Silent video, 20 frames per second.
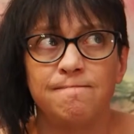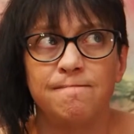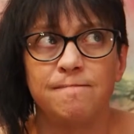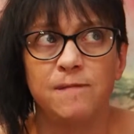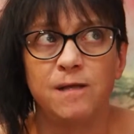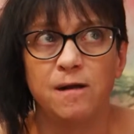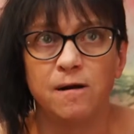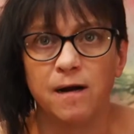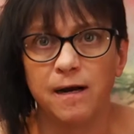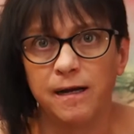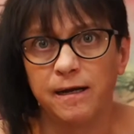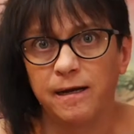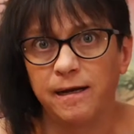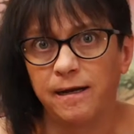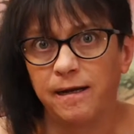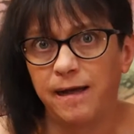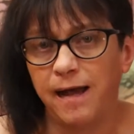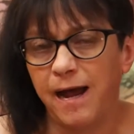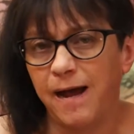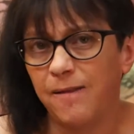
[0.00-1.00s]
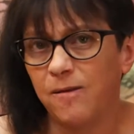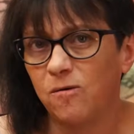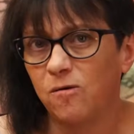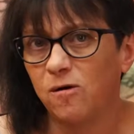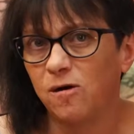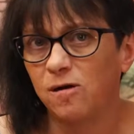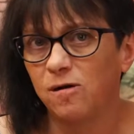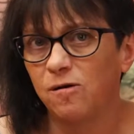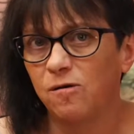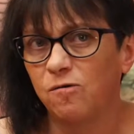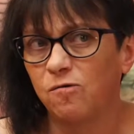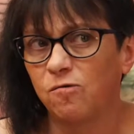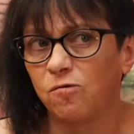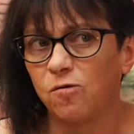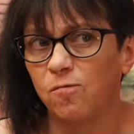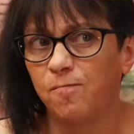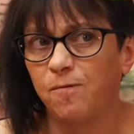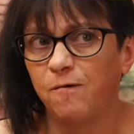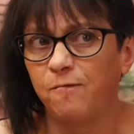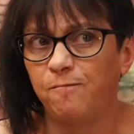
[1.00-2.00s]
You're going to gather a
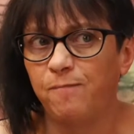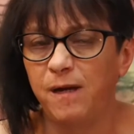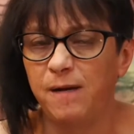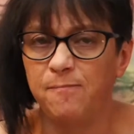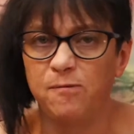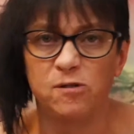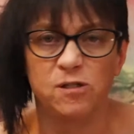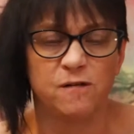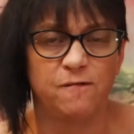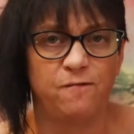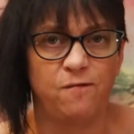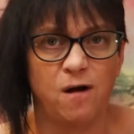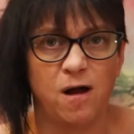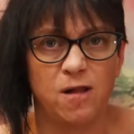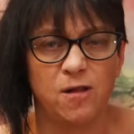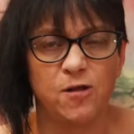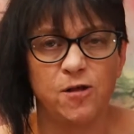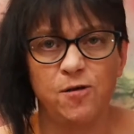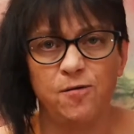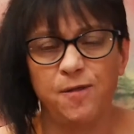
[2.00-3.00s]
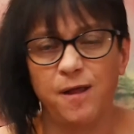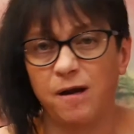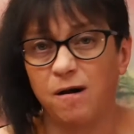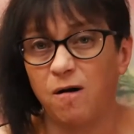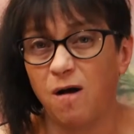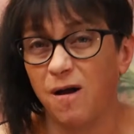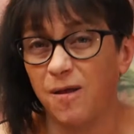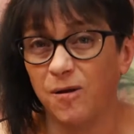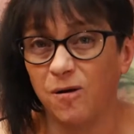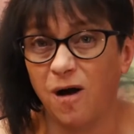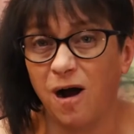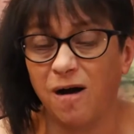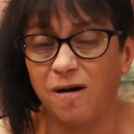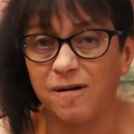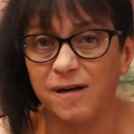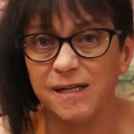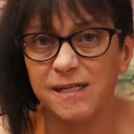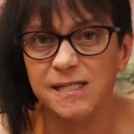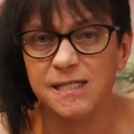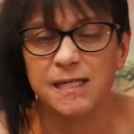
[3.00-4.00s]
group of people to follow you that are other
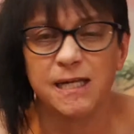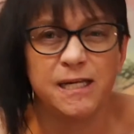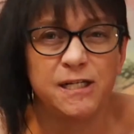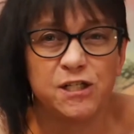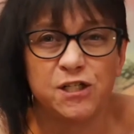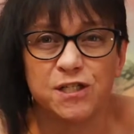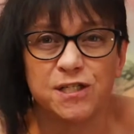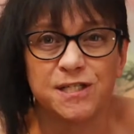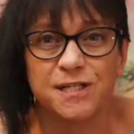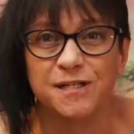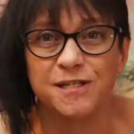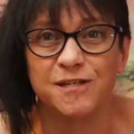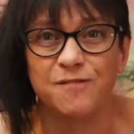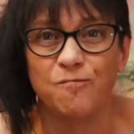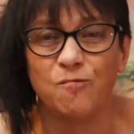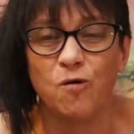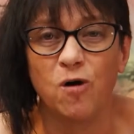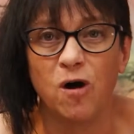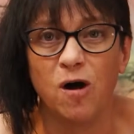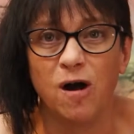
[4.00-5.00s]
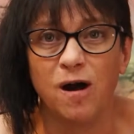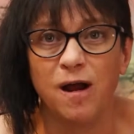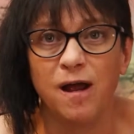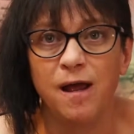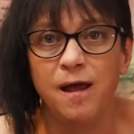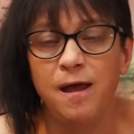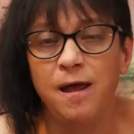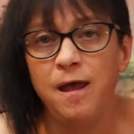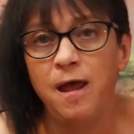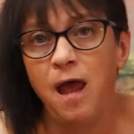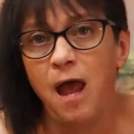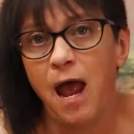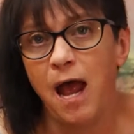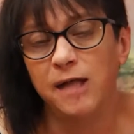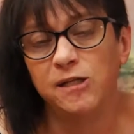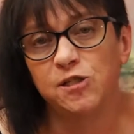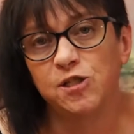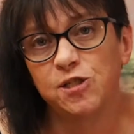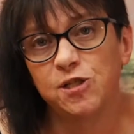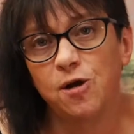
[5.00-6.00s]
artists. It just doesn't work.
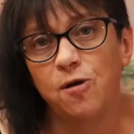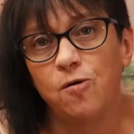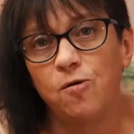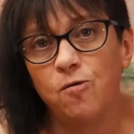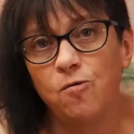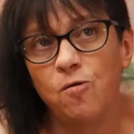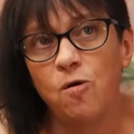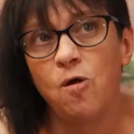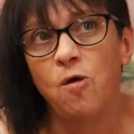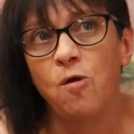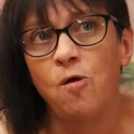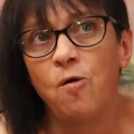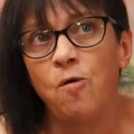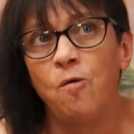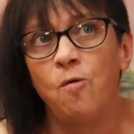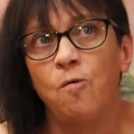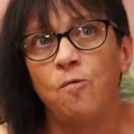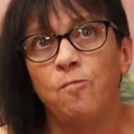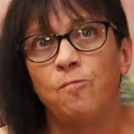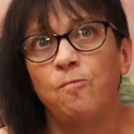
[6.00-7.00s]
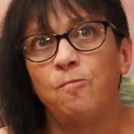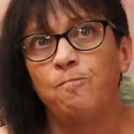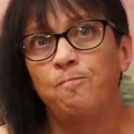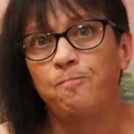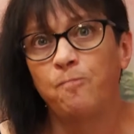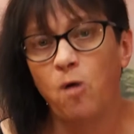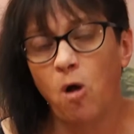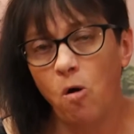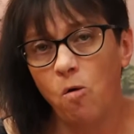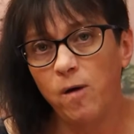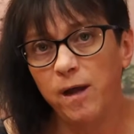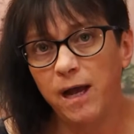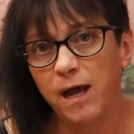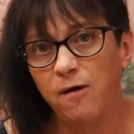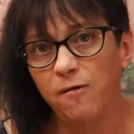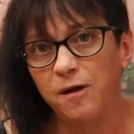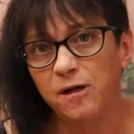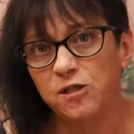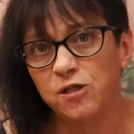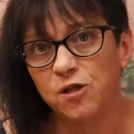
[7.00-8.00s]
And so going
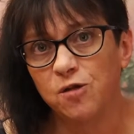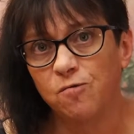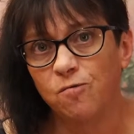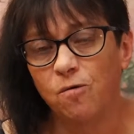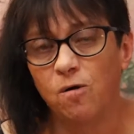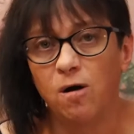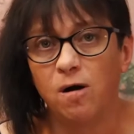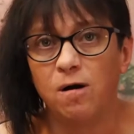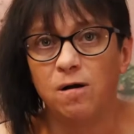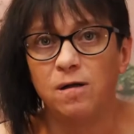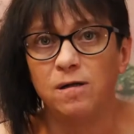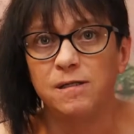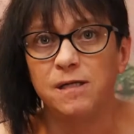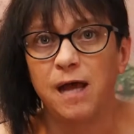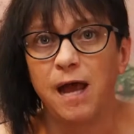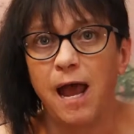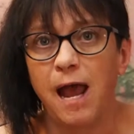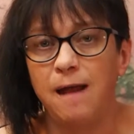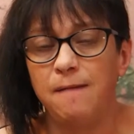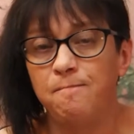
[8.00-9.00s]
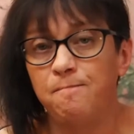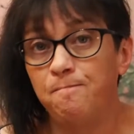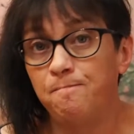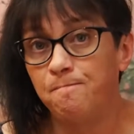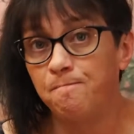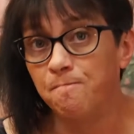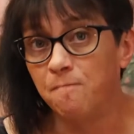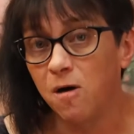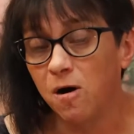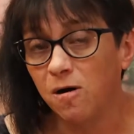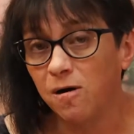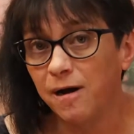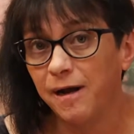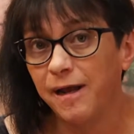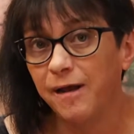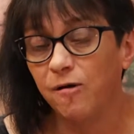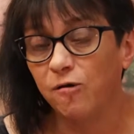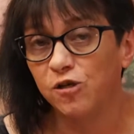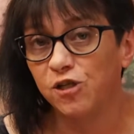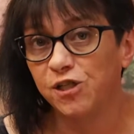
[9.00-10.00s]
out into the world and
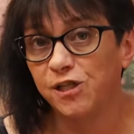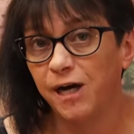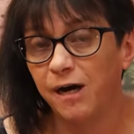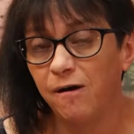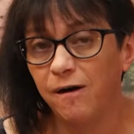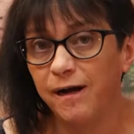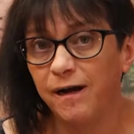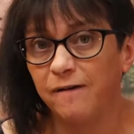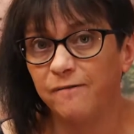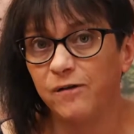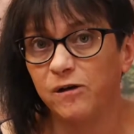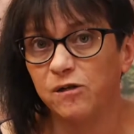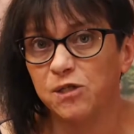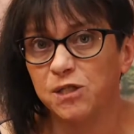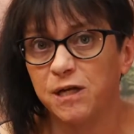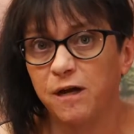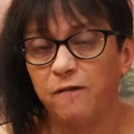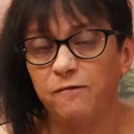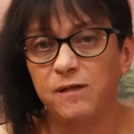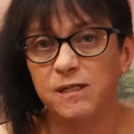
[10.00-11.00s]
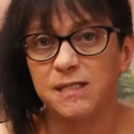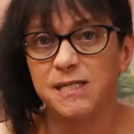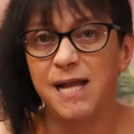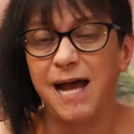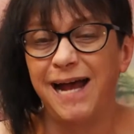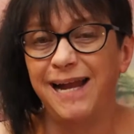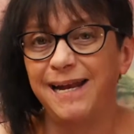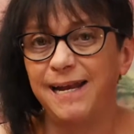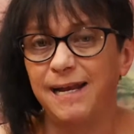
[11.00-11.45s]
marketing or sharing of yourself does not